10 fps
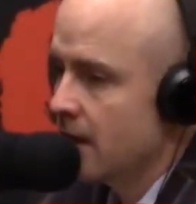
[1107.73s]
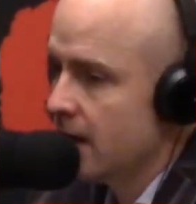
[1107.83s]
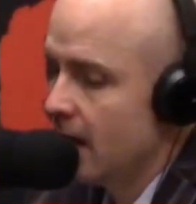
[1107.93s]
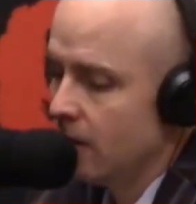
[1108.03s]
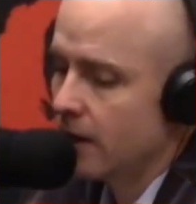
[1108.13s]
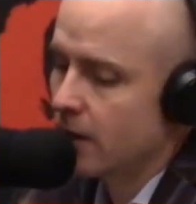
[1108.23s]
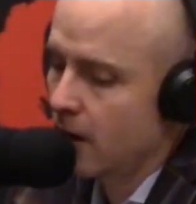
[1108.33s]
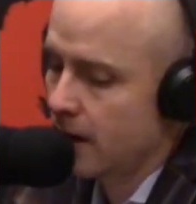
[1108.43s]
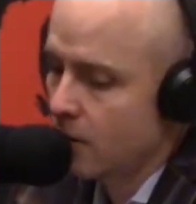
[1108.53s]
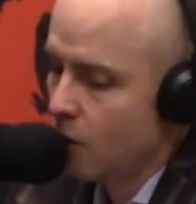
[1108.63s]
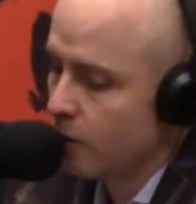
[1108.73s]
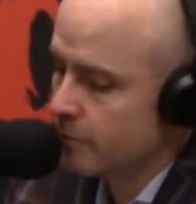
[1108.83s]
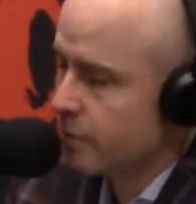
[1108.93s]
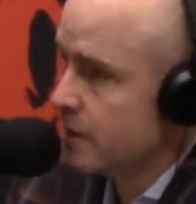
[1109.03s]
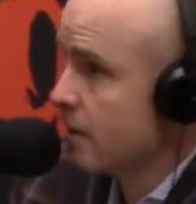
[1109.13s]
like I call
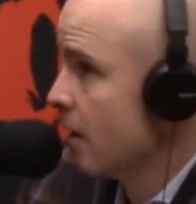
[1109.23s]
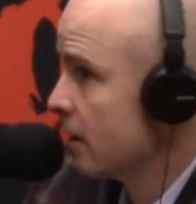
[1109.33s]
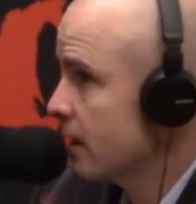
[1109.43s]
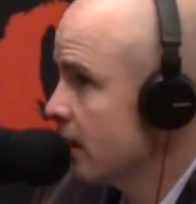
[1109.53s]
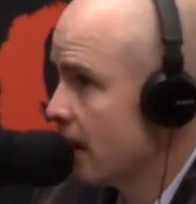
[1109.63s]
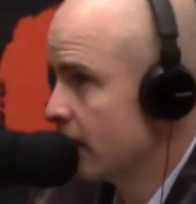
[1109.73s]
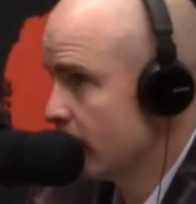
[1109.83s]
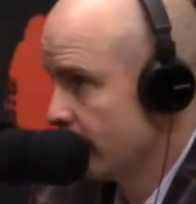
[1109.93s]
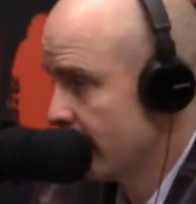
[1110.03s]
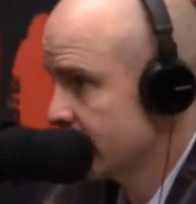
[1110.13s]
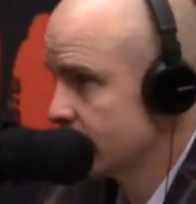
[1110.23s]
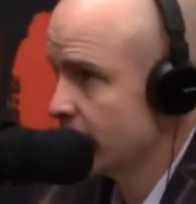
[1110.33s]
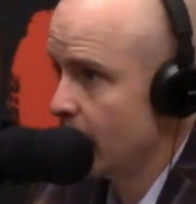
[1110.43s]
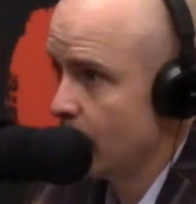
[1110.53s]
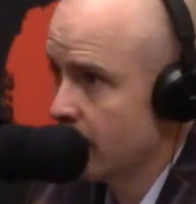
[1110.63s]
it peacocking. I don't know if that's the
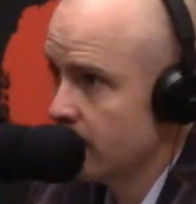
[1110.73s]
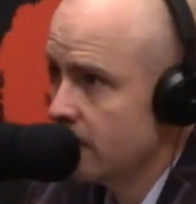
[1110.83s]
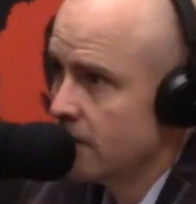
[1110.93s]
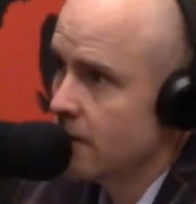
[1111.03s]
right word,